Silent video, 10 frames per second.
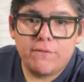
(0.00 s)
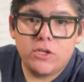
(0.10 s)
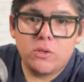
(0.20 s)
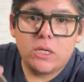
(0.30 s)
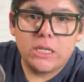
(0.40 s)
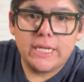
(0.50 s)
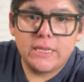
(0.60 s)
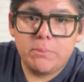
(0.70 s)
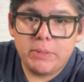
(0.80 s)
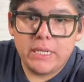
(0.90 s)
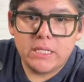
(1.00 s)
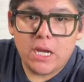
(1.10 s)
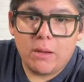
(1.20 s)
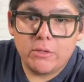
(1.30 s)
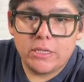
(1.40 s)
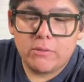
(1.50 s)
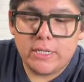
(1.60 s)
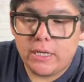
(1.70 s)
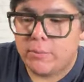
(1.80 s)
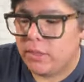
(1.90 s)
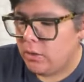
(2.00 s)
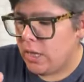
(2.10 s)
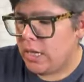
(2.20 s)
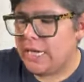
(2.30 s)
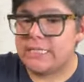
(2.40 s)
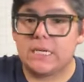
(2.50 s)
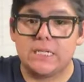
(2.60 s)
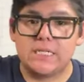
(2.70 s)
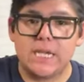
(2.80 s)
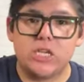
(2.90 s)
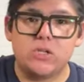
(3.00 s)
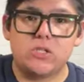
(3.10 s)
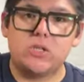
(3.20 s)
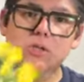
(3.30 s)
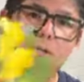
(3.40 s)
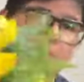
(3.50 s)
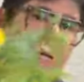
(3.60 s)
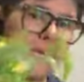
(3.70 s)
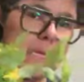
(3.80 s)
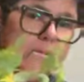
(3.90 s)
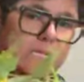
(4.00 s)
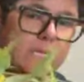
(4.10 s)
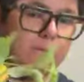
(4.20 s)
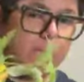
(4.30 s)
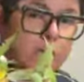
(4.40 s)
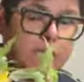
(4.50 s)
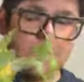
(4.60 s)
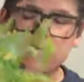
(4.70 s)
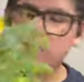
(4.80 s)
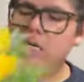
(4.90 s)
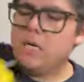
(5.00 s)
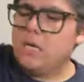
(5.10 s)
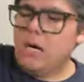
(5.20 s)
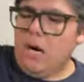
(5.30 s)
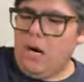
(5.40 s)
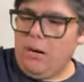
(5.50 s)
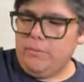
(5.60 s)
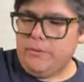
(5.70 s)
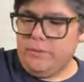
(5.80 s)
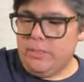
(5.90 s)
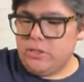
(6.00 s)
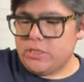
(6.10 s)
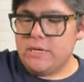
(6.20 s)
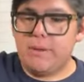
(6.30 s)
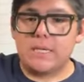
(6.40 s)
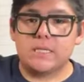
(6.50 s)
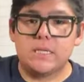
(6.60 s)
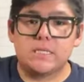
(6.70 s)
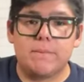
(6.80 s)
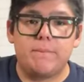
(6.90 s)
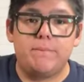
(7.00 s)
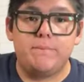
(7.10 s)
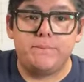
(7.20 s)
If you click the pinned comment there right down below, it's going to take you to my listing for these, the Mother's Day baskets.